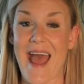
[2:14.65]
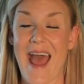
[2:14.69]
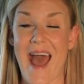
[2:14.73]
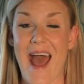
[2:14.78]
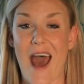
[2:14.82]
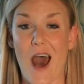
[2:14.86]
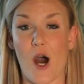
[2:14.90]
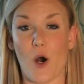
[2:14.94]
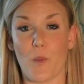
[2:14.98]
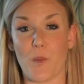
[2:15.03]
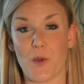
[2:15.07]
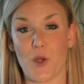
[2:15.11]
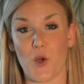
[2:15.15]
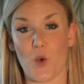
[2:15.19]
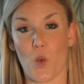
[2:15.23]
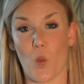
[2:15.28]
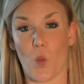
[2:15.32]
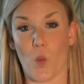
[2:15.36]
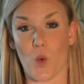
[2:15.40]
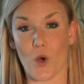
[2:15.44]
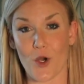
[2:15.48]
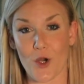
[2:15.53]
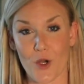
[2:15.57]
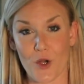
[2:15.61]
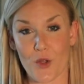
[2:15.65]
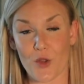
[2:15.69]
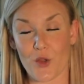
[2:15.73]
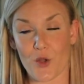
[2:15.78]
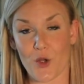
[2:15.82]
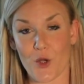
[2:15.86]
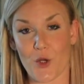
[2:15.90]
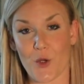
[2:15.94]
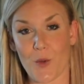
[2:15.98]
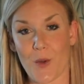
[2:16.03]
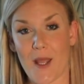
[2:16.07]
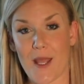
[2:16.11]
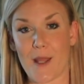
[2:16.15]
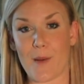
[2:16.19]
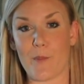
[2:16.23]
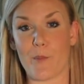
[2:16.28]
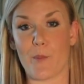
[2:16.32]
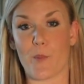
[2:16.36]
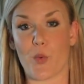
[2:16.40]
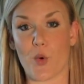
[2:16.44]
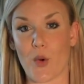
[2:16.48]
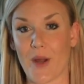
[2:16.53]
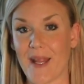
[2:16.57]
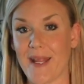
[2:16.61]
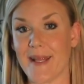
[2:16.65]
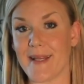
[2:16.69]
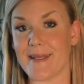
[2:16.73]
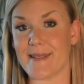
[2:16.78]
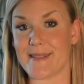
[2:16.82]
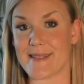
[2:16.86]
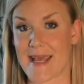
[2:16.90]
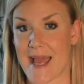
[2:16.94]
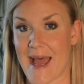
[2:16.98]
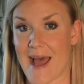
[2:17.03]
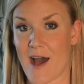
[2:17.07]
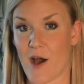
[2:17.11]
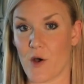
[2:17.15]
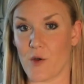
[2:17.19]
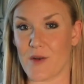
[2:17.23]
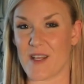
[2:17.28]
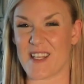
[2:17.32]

help you work through and break down